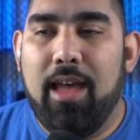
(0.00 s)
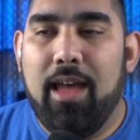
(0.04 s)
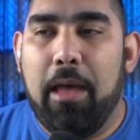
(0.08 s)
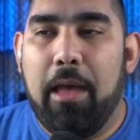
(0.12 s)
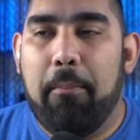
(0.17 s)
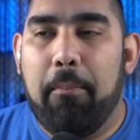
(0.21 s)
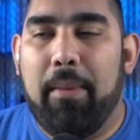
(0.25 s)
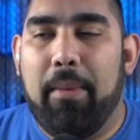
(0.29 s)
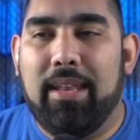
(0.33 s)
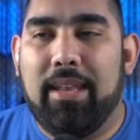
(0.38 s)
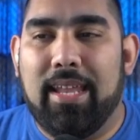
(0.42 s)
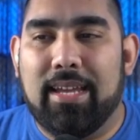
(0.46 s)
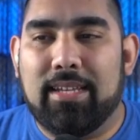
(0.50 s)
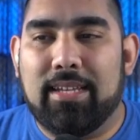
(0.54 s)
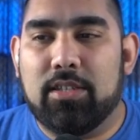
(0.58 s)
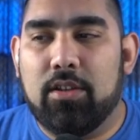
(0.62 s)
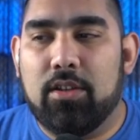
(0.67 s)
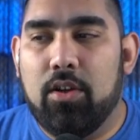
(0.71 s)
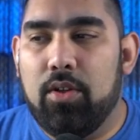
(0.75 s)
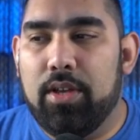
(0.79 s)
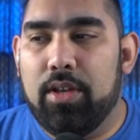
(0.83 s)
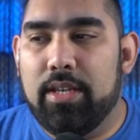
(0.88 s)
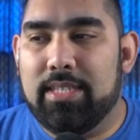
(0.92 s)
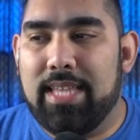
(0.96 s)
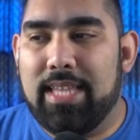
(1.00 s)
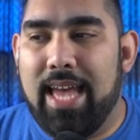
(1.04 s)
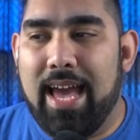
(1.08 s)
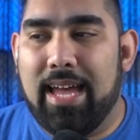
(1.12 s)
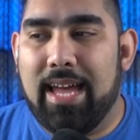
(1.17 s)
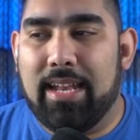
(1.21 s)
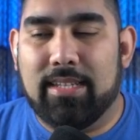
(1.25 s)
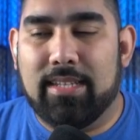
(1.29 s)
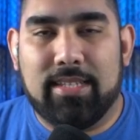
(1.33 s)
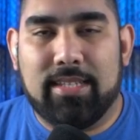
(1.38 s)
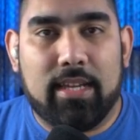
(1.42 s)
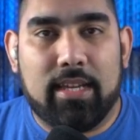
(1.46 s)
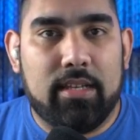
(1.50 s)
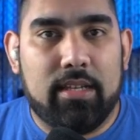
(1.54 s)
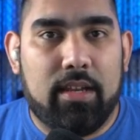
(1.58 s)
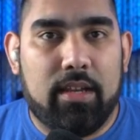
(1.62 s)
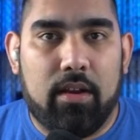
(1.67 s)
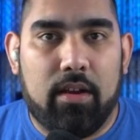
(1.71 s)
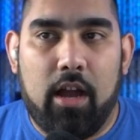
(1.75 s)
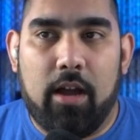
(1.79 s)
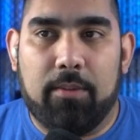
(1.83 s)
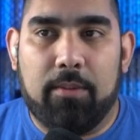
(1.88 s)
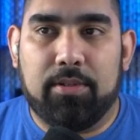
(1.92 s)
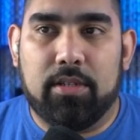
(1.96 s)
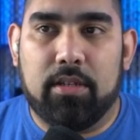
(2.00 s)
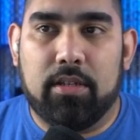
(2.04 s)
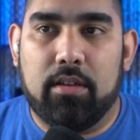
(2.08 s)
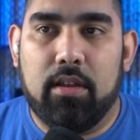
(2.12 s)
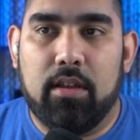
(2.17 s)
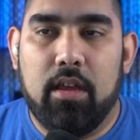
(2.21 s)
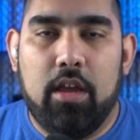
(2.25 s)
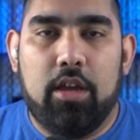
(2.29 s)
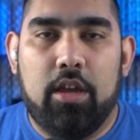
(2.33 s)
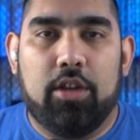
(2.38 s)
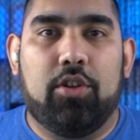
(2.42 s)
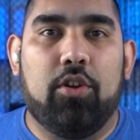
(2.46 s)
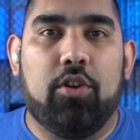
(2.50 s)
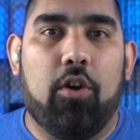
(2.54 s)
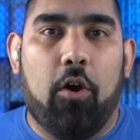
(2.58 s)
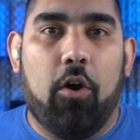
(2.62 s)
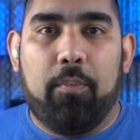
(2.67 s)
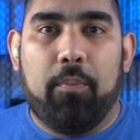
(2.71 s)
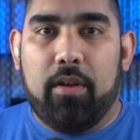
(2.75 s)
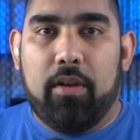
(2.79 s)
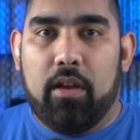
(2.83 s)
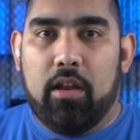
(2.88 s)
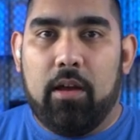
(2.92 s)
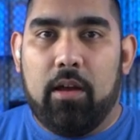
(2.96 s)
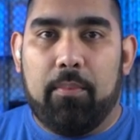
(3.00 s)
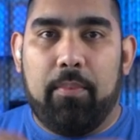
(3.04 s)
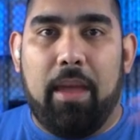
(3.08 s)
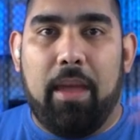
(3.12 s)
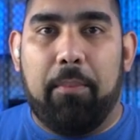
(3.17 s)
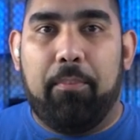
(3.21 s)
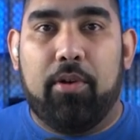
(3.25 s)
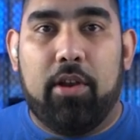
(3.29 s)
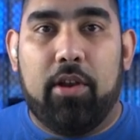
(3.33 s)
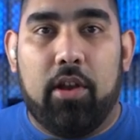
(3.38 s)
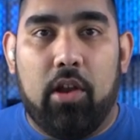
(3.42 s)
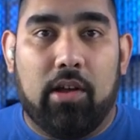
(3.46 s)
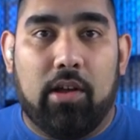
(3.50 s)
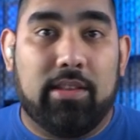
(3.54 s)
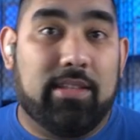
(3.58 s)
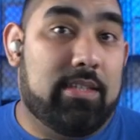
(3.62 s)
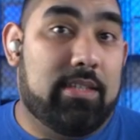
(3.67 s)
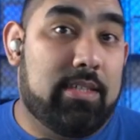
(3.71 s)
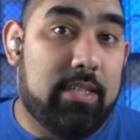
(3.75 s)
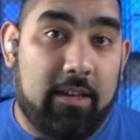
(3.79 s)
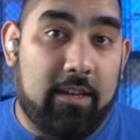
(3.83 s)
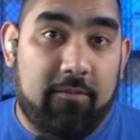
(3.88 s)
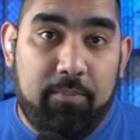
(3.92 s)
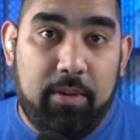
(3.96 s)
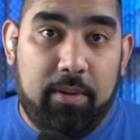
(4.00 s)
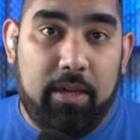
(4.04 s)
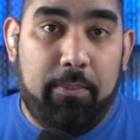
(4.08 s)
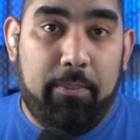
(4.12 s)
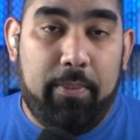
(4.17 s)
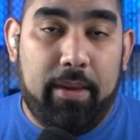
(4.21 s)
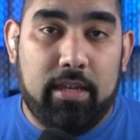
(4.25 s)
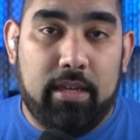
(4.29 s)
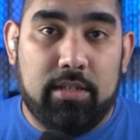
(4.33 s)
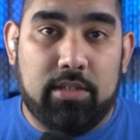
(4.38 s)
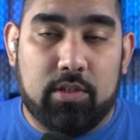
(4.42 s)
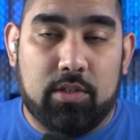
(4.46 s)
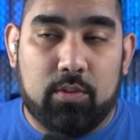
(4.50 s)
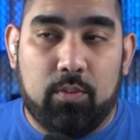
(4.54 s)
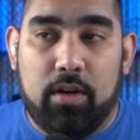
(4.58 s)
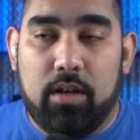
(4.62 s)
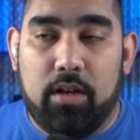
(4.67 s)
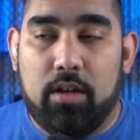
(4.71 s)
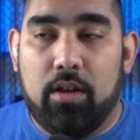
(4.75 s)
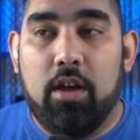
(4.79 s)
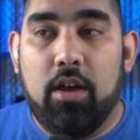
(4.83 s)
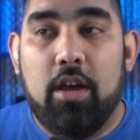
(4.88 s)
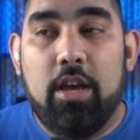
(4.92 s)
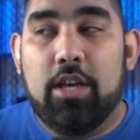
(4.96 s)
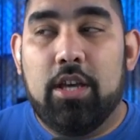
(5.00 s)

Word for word: My next goal is to add a secondary option to open it up and put it on the C F P page as well,